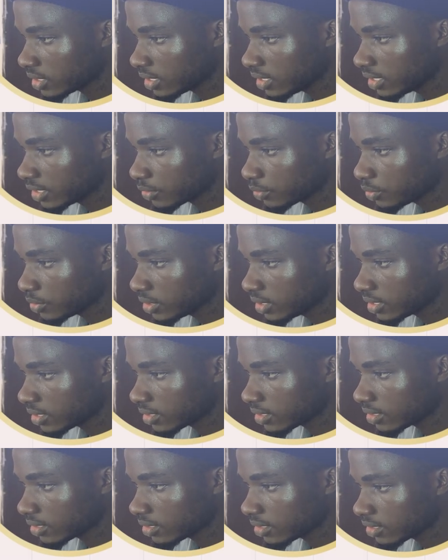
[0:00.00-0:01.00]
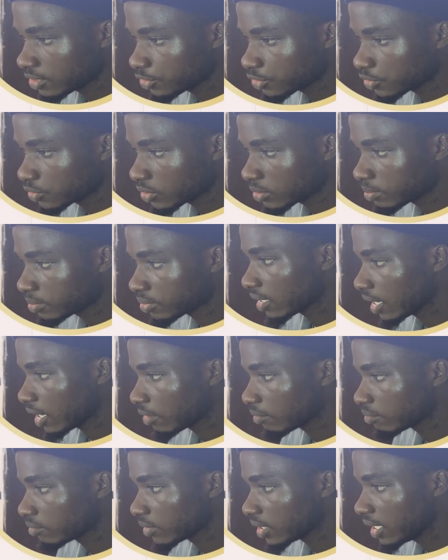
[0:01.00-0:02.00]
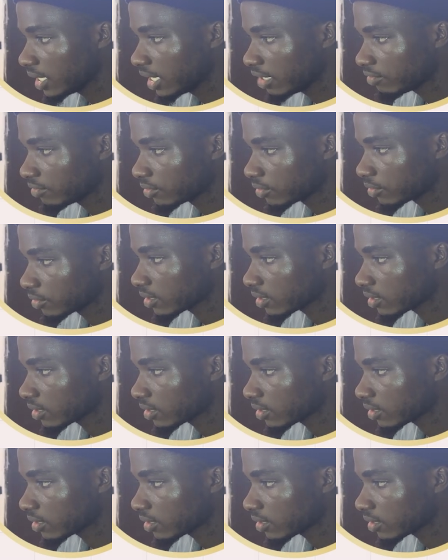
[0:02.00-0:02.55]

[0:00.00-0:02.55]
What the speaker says: the liquidity sweep level.